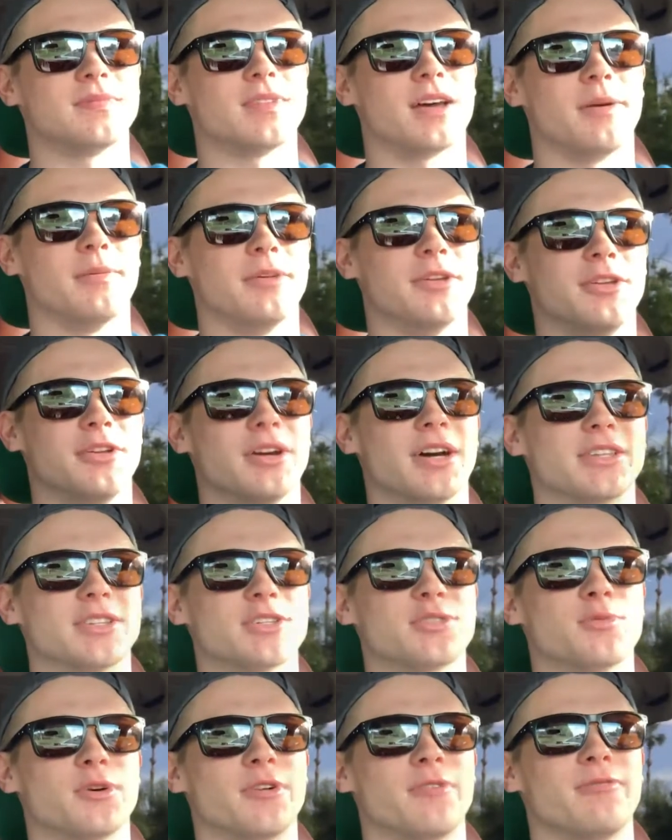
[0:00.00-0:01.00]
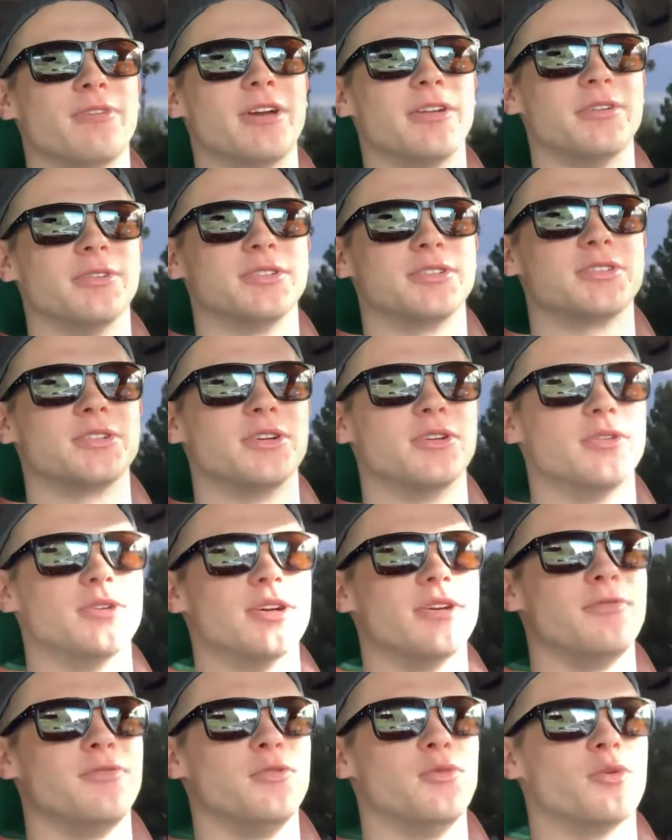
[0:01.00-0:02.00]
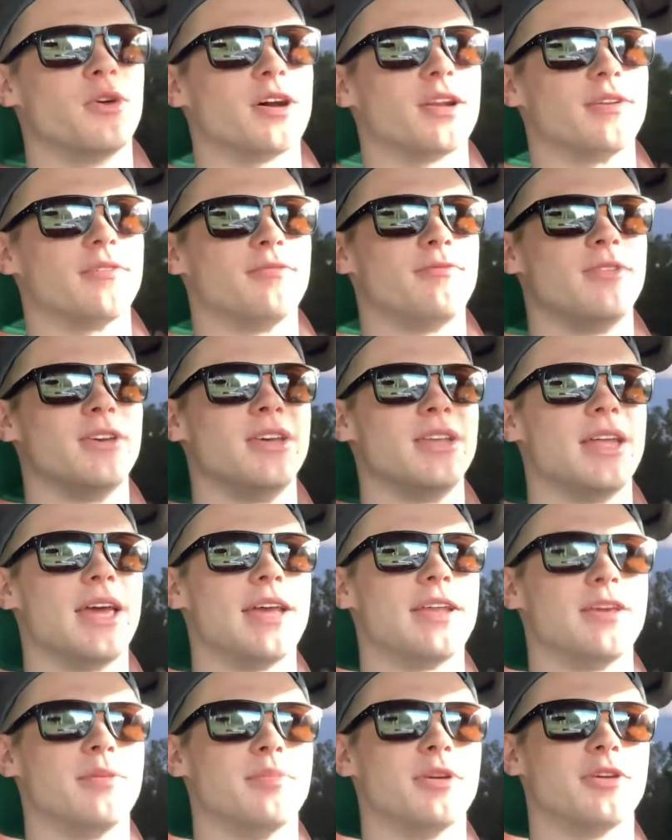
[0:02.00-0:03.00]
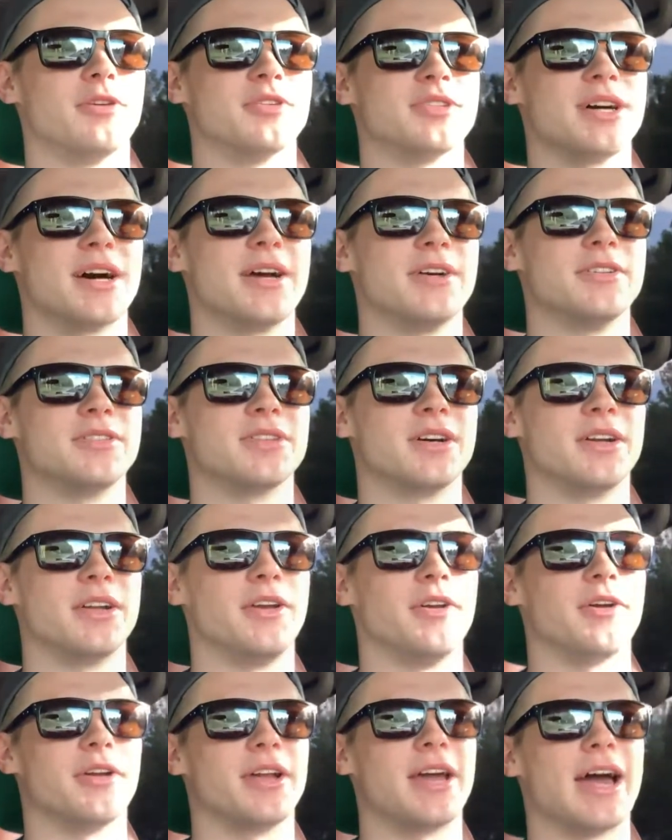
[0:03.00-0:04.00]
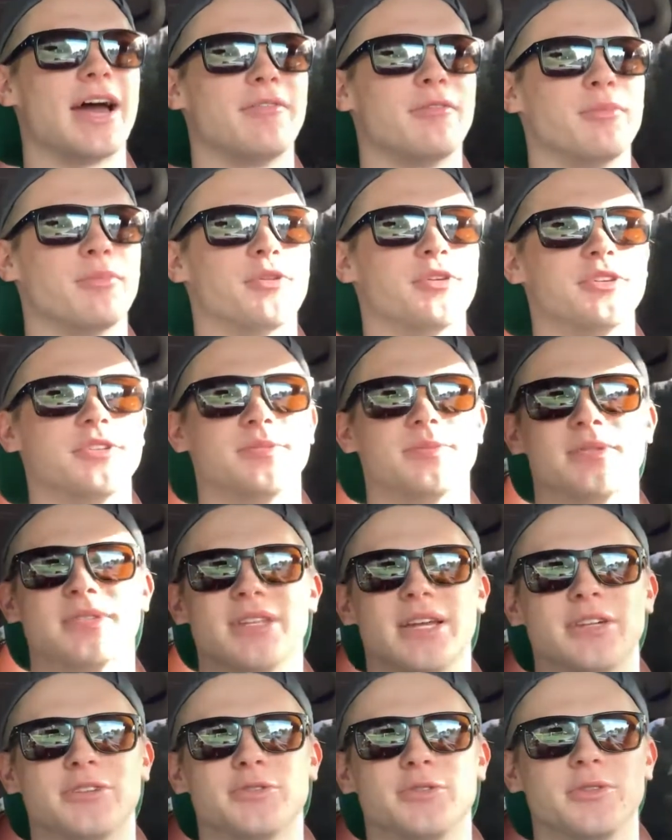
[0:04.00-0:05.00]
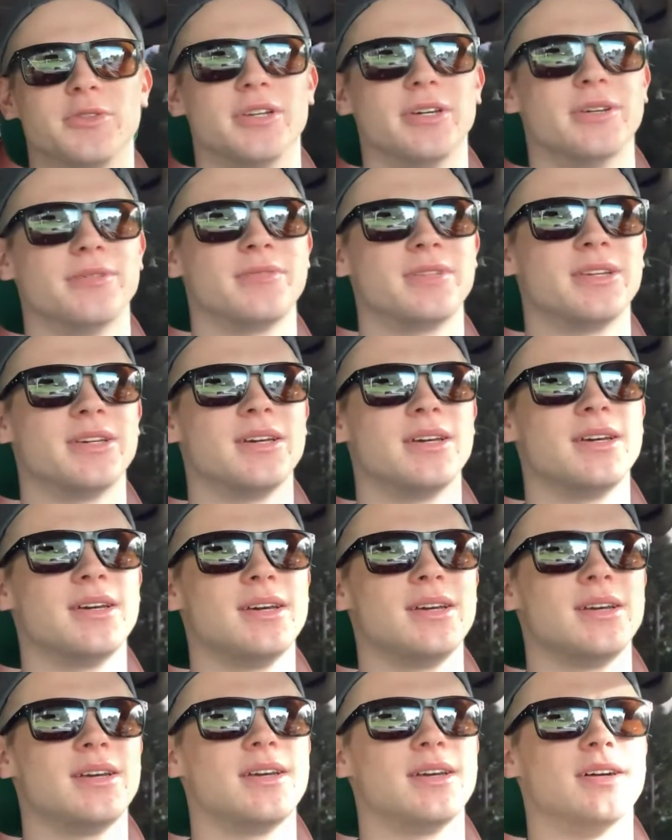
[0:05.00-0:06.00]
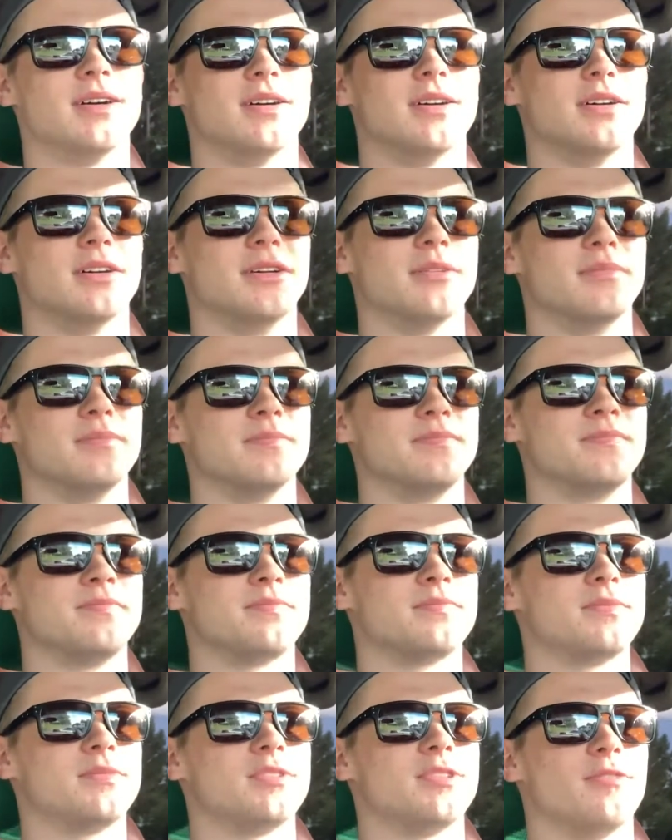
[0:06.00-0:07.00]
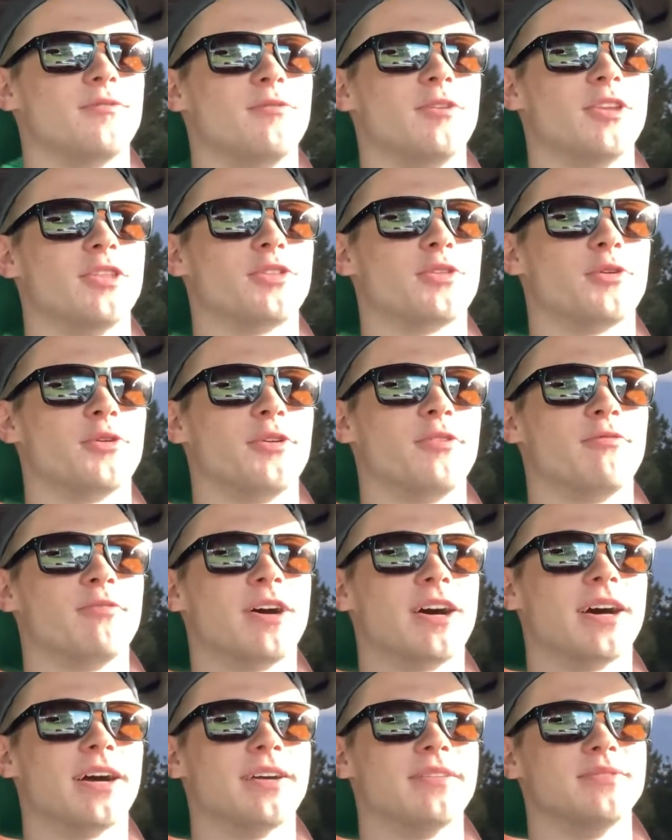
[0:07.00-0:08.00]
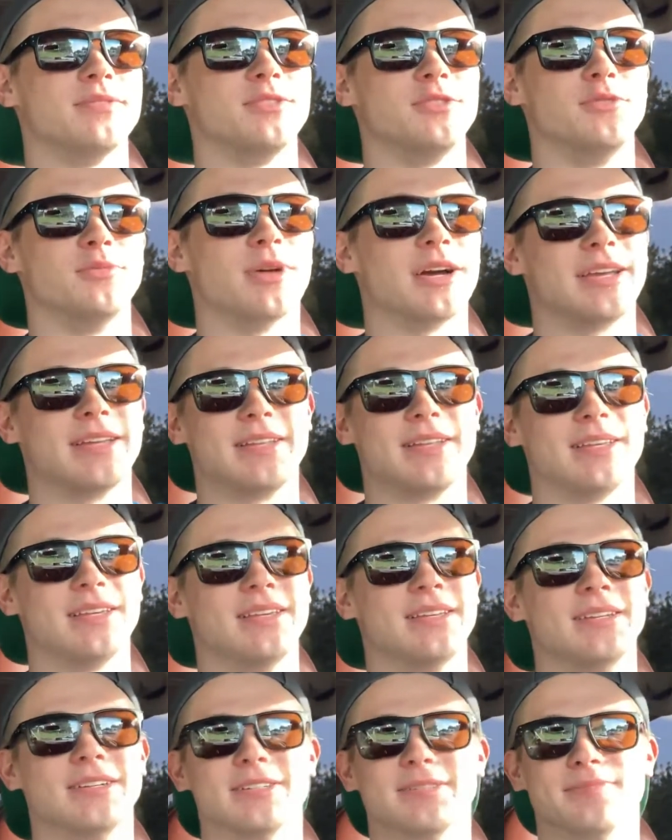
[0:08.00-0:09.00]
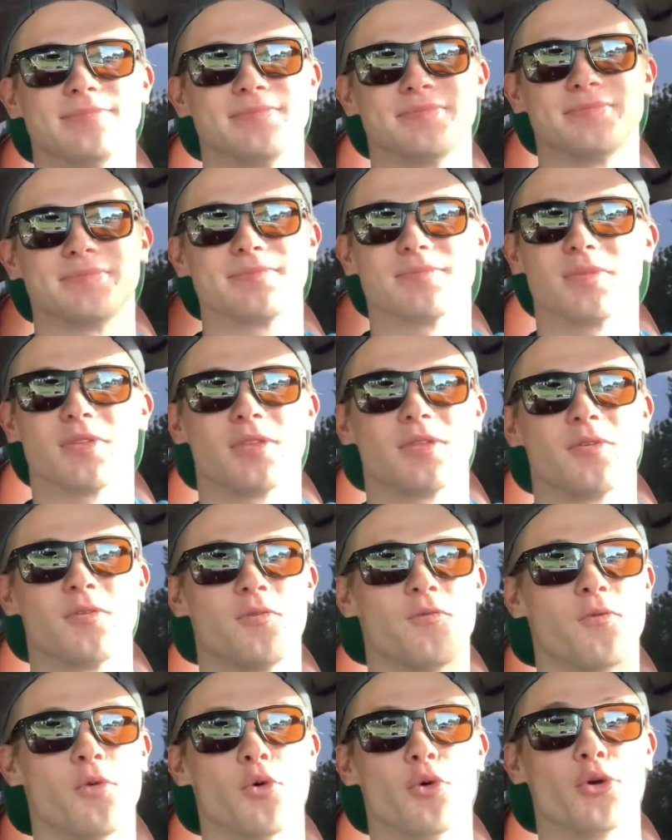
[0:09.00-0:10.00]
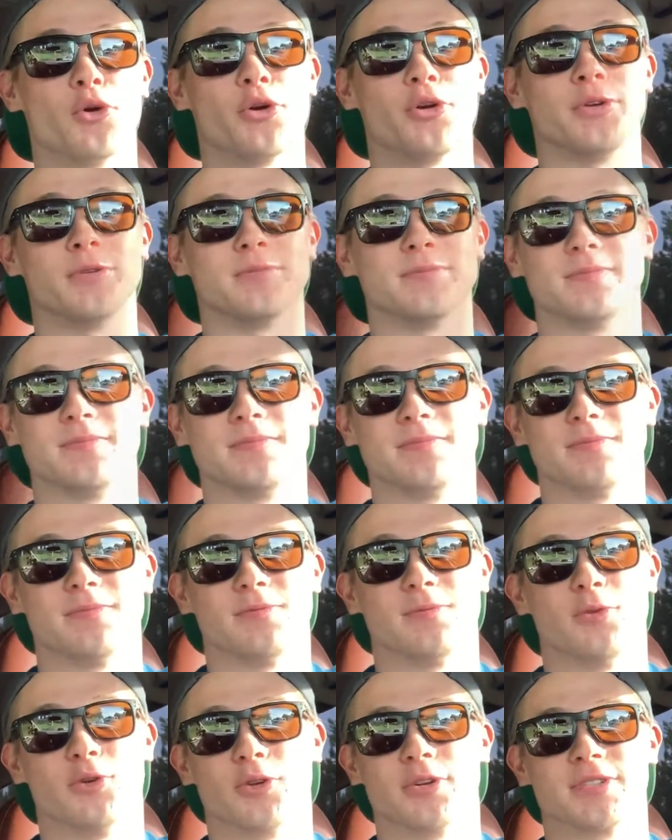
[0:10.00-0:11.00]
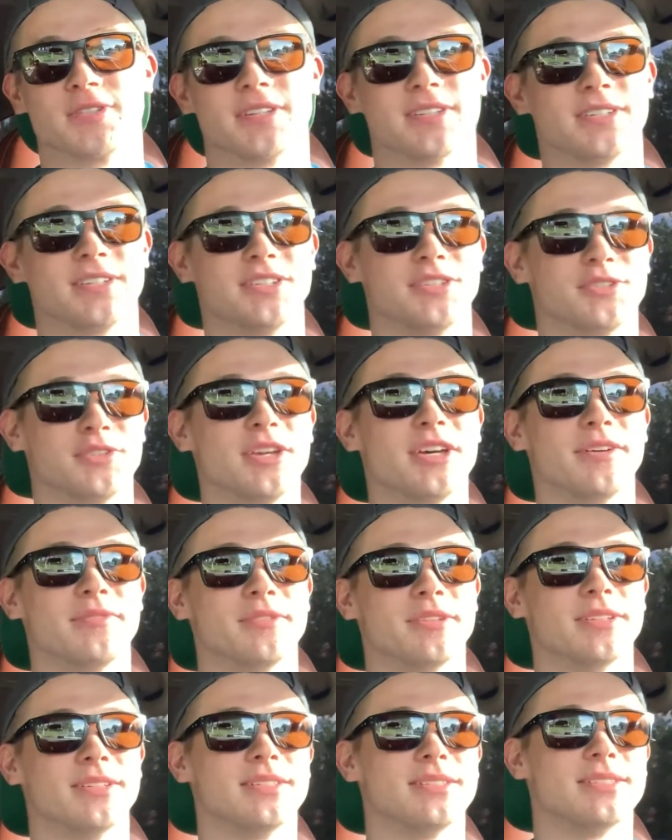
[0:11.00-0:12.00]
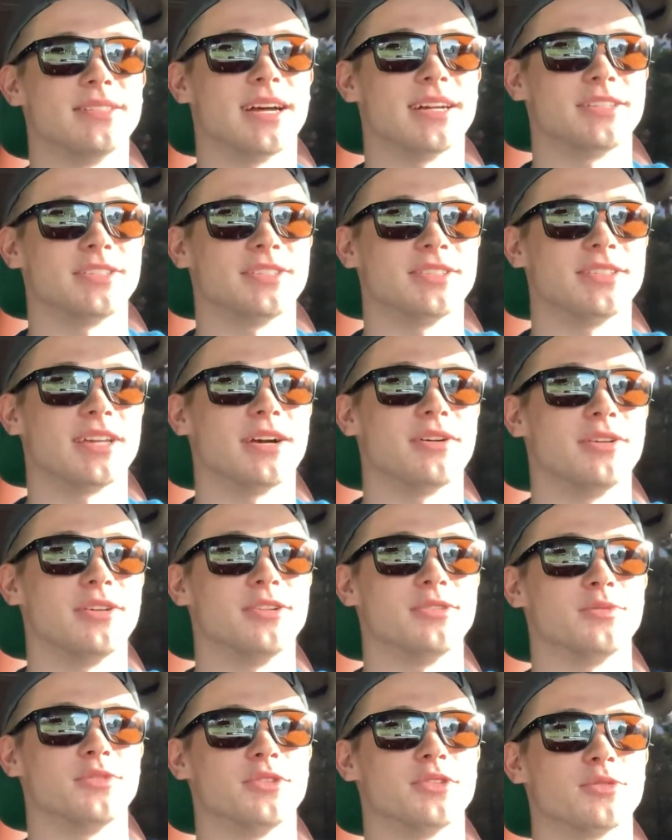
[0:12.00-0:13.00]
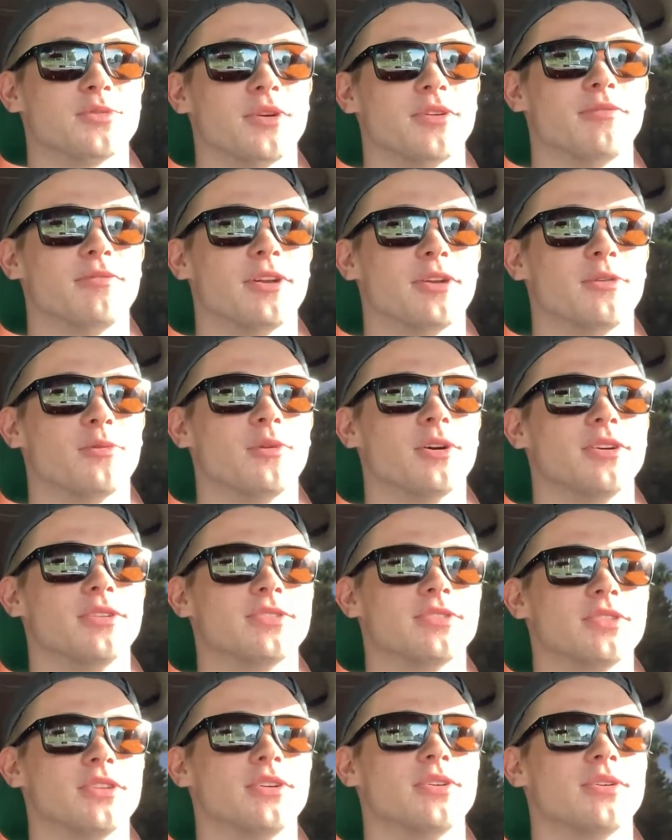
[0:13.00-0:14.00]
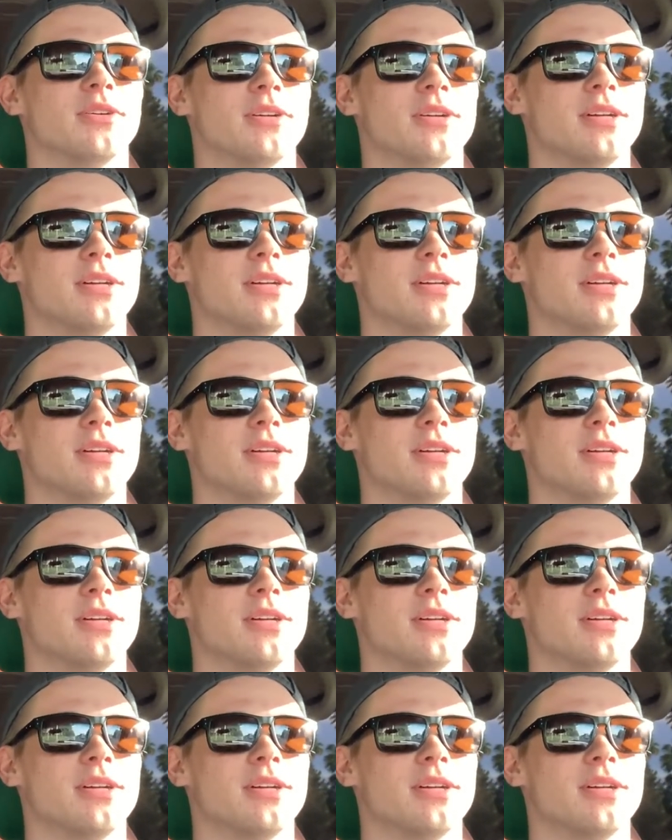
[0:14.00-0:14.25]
I mean, you got the square fender, so if you want to fit any bigger tires on it, you're going to have a pretty substantial lift. To fit 35s, you might need a 4 or 6 inch lift. That's just how it is with the square fender wells. So